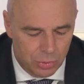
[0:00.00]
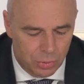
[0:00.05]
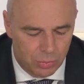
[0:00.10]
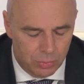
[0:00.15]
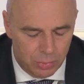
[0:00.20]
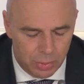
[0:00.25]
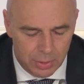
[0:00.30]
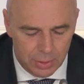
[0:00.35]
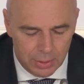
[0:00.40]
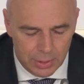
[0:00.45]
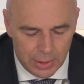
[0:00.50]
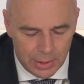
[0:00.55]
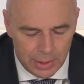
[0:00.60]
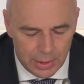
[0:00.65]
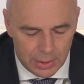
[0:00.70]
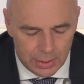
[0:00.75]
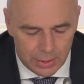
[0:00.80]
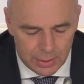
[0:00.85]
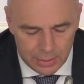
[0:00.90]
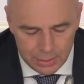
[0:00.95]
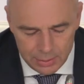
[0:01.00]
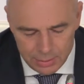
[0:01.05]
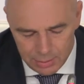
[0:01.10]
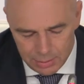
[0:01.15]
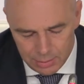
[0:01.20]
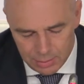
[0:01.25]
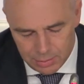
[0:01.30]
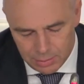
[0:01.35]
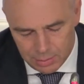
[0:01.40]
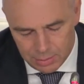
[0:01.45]
were
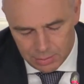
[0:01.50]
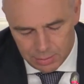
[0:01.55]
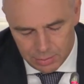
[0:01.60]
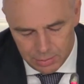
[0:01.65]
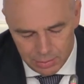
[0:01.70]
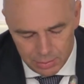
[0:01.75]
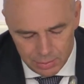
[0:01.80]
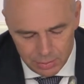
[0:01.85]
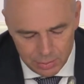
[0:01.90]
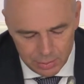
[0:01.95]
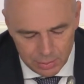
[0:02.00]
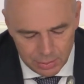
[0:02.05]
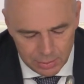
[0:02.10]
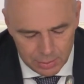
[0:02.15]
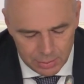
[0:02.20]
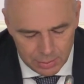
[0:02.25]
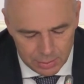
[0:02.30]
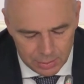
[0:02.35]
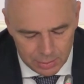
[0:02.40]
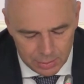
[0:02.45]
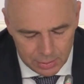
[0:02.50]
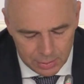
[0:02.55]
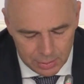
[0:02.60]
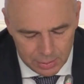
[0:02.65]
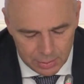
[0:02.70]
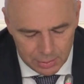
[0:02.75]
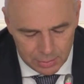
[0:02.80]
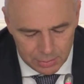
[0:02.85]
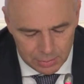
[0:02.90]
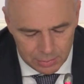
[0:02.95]
very
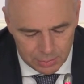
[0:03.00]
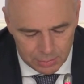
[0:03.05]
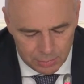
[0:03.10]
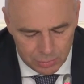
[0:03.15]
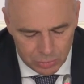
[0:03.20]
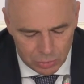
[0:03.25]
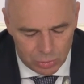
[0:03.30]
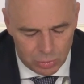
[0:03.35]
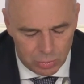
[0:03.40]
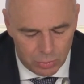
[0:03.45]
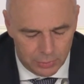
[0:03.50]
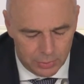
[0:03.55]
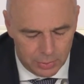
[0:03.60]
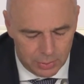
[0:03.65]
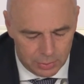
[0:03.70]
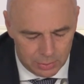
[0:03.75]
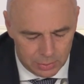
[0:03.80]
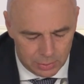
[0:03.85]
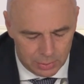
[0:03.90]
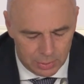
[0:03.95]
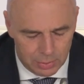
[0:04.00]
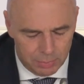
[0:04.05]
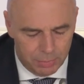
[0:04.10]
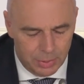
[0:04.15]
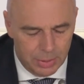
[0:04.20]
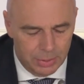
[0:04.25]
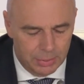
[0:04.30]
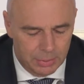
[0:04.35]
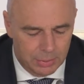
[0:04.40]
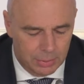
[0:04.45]
serious and very
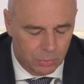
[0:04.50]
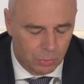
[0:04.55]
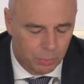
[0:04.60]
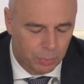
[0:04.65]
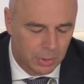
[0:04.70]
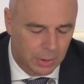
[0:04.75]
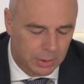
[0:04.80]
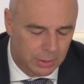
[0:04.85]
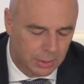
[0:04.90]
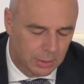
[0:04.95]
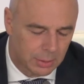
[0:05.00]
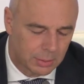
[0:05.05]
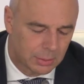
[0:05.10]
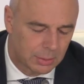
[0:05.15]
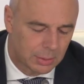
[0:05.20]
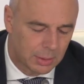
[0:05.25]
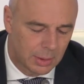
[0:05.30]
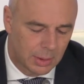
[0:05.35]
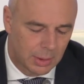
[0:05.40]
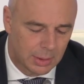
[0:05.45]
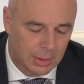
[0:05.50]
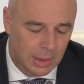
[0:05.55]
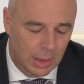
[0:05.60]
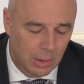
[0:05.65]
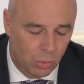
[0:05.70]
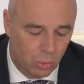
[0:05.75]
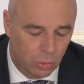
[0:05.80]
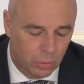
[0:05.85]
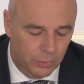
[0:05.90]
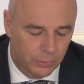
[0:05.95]
severe. So the
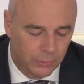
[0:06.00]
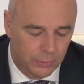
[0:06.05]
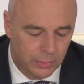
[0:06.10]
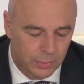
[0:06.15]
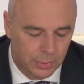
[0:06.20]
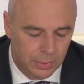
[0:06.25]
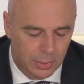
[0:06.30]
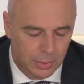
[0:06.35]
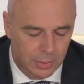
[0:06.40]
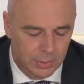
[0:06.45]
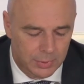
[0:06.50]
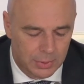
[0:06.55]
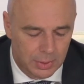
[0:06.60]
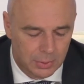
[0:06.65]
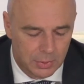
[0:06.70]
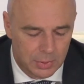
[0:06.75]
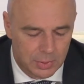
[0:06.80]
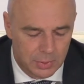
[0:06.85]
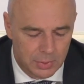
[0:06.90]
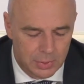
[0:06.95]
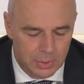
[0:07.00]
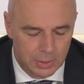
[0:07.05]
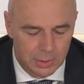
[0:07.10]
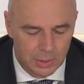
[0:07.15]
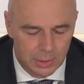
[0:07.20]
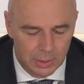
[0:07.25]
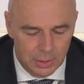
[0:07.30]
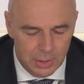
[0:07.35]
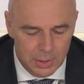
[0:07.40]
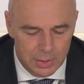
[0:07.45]
payment of
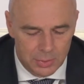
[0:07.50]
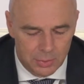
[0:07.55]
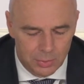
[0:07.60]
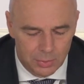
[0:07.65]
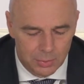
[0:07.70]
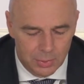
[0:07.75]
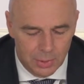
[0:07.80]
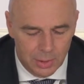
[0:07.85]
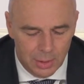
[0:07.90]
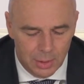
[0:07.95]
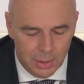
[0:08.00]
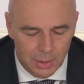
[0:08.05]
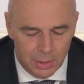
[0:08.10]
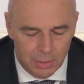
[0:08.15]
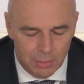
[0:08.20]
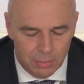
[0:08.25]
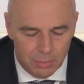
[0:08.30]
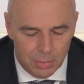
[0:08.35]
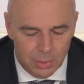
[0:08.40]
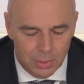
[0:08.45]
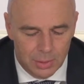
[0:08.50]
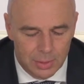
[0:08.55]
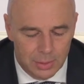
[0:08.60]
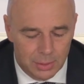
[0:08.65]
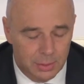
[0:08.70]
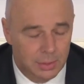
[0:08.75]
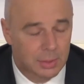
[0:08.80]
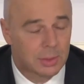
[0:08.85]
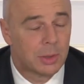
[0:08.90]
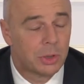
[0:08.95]
tax, according to
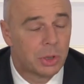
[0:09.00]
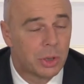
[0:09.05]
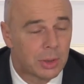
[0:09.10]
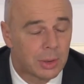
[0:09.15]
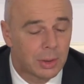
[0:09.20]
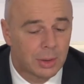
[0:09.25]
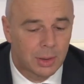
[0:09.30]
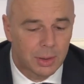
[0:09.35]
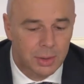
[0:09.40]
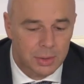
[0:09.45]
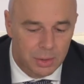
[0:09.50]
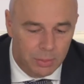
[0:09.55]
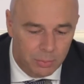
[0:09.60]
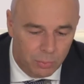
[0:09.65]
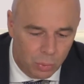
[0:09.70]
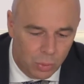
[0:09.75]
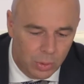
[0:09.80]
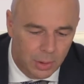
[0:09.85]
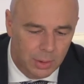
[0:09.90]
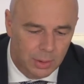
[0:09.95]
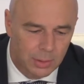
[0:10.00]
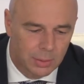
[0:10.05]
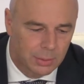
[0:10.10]
the legislation,